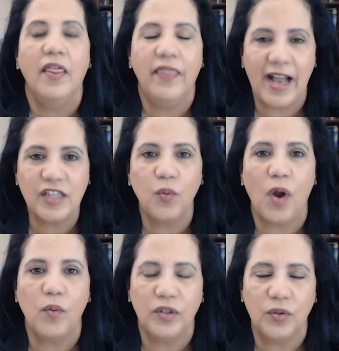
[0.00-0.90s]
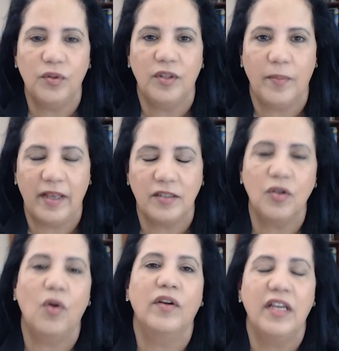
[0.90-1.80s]
that's what we do the best.
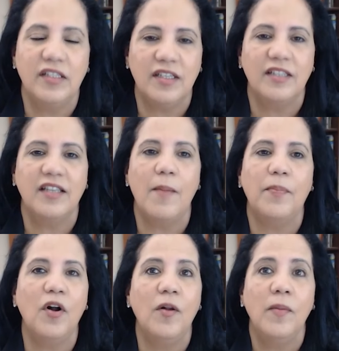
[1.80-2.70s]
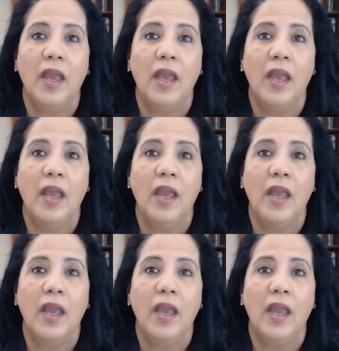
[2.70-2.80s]
So here's an example.